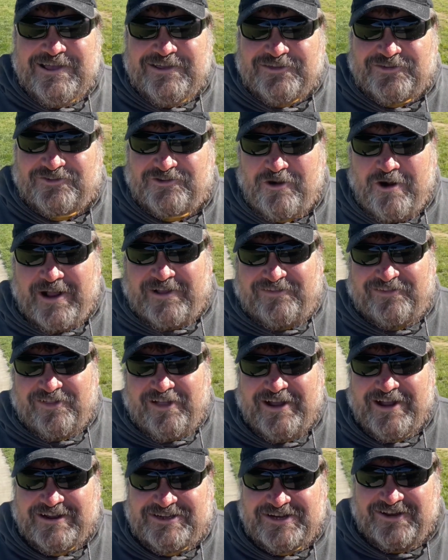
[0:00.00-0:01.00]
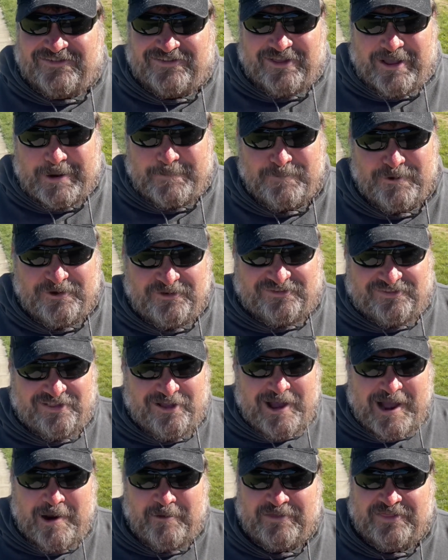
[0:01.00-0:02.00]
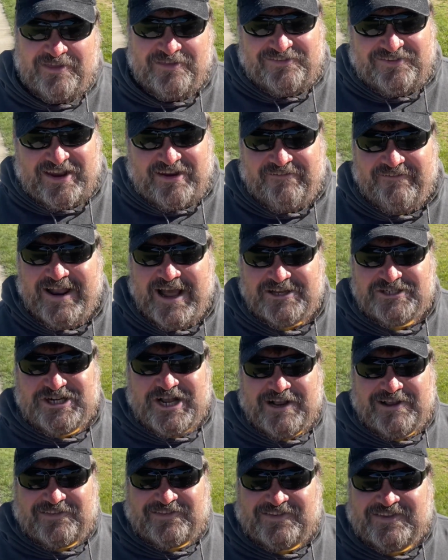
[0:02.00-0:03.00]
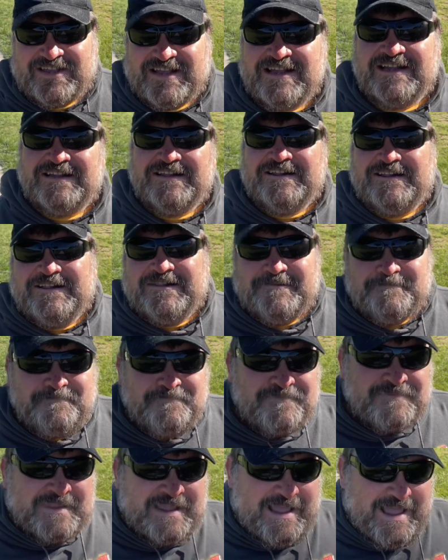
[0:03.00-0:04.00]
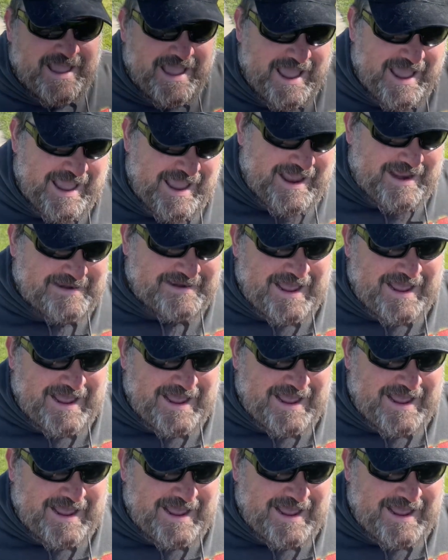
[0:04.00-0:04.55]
strikes just like Bruce Lee with a set of nunchucks. And